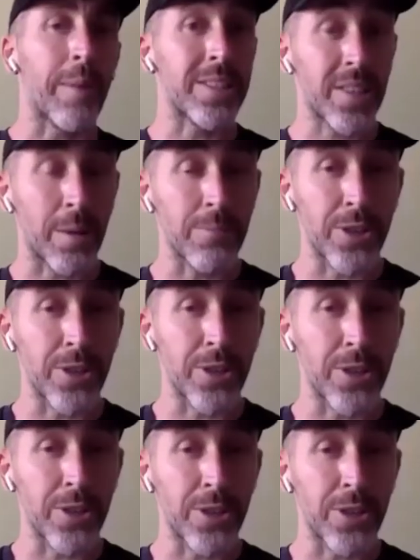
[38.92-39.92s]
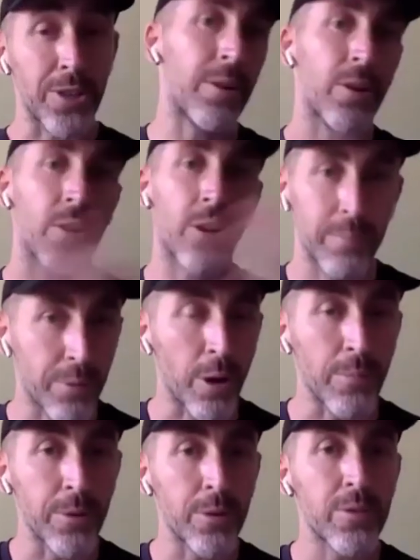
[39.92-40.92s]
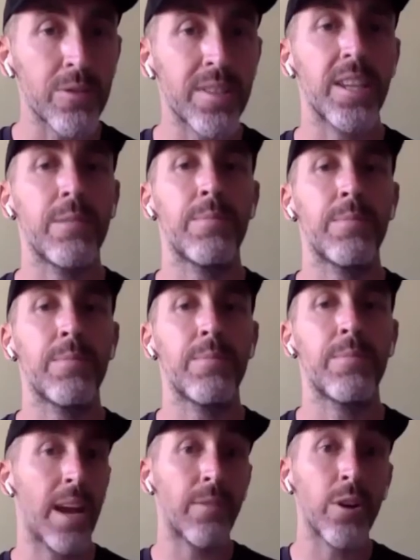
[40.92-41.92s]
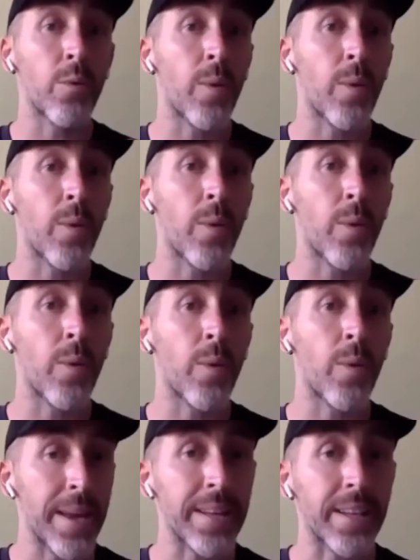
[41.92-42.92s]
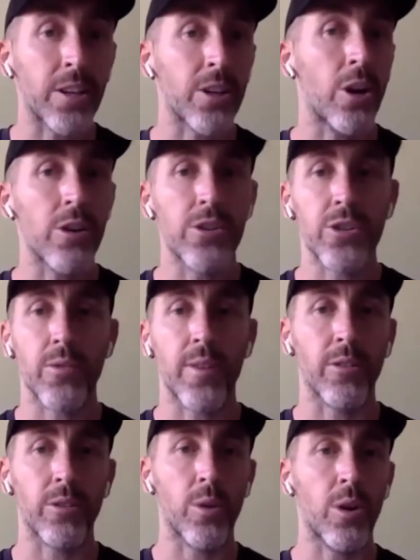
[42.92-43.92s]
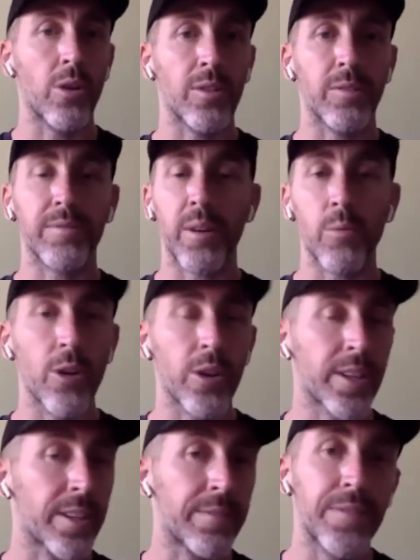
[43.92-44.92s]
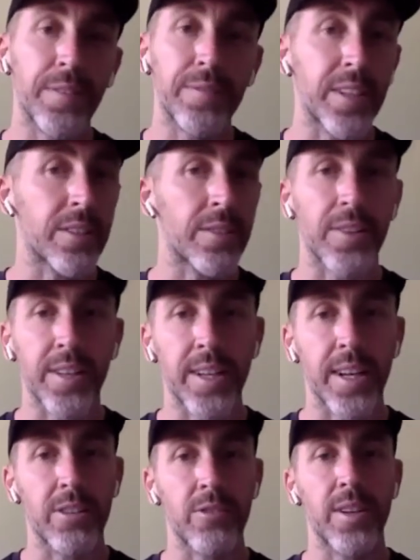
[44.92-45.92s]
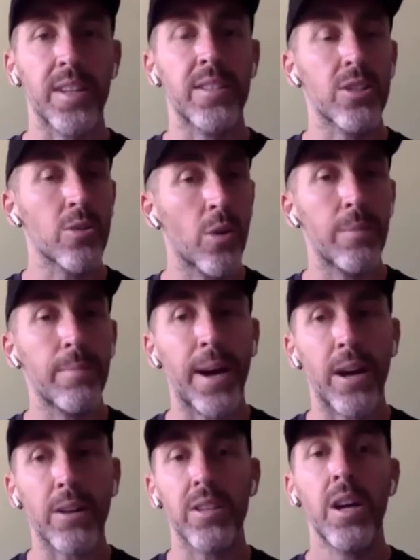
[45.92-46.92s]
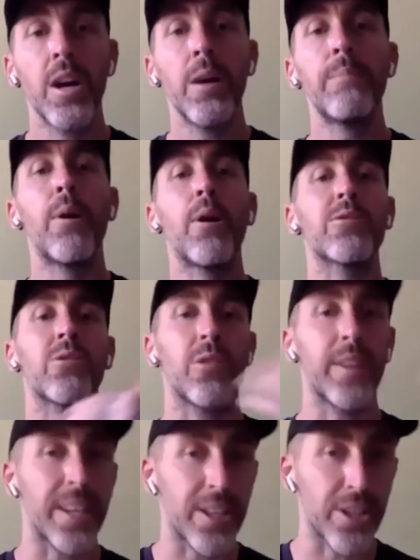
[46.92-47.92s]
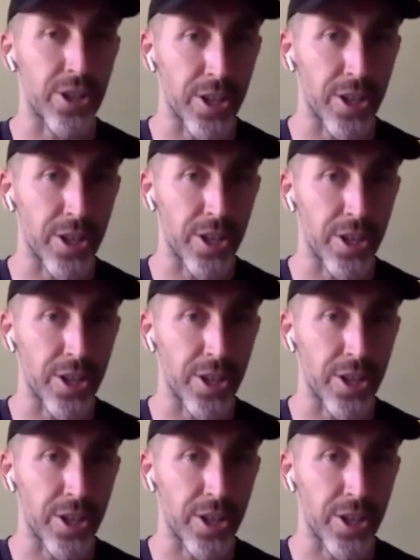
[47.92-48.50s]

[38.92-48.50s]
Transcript: my subject is way beyond pro beauty, but everywhere that I speak and coach around the world, I've done work in fifteen different countries, is all about personal leadership.